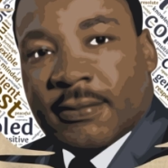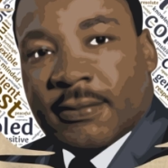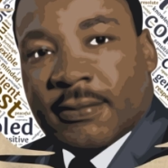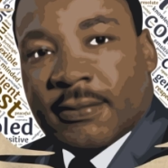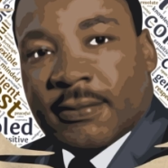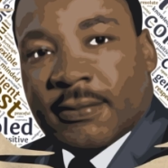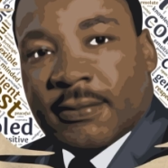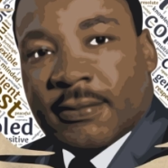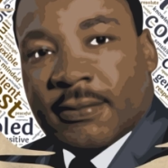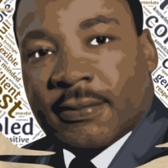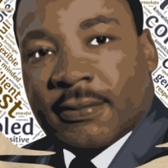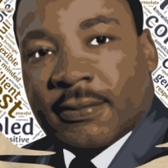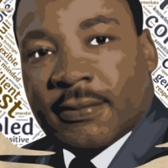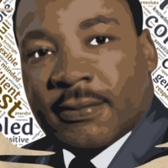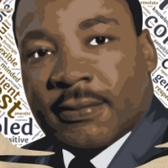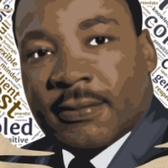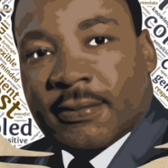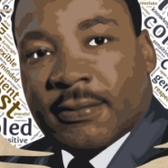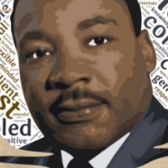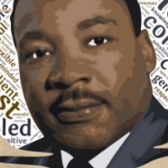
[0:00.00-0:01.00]

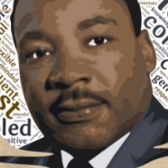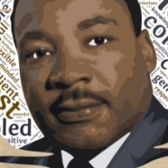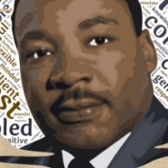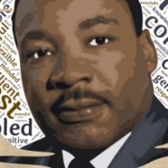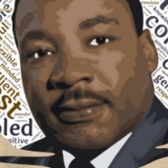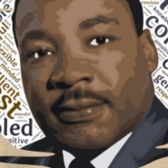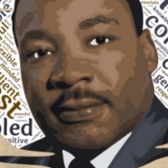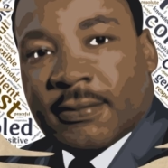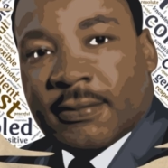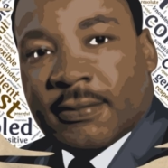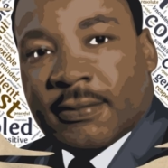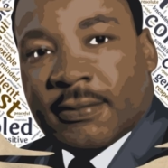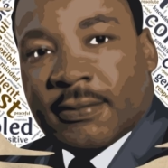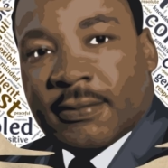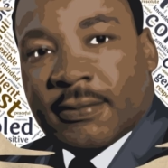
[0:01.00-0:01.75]
Nothing is said.